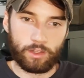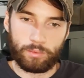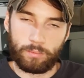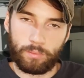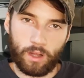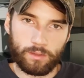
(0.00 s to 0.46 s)

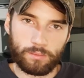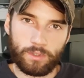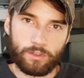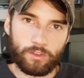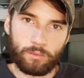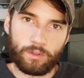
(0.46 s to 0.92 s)
but
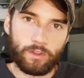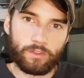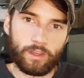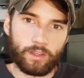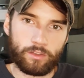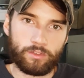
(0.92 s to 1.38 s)
probably some other
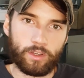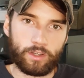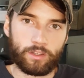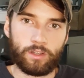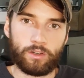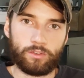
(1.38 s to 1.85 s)
things stuck
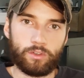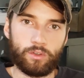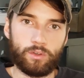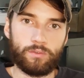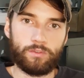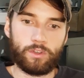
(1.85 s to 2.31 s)
in there
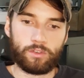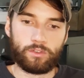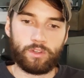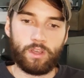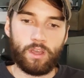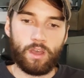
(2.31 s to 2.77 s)
too, of just
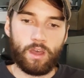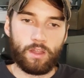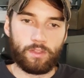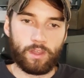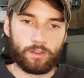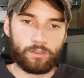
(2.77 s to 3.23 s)

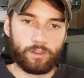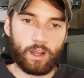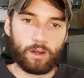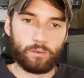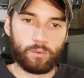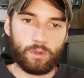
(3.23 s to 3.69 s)
things that
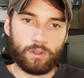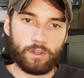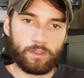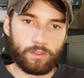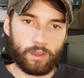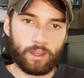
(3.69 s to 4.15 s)
I really
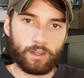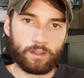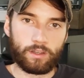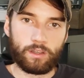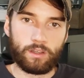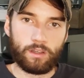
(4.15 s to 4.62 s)
think